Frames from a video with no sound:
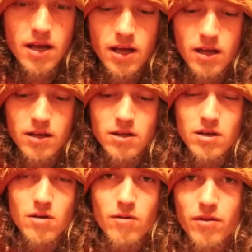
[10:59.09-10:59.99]
And
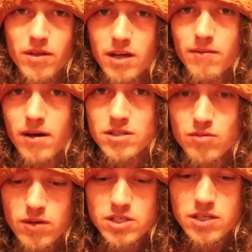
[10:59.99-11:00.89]
the thing about
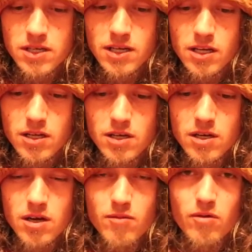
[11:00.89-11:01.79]
switching in,
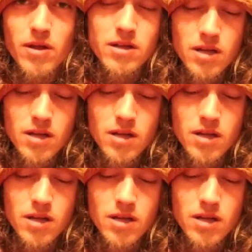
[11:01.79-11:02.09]
but we're like,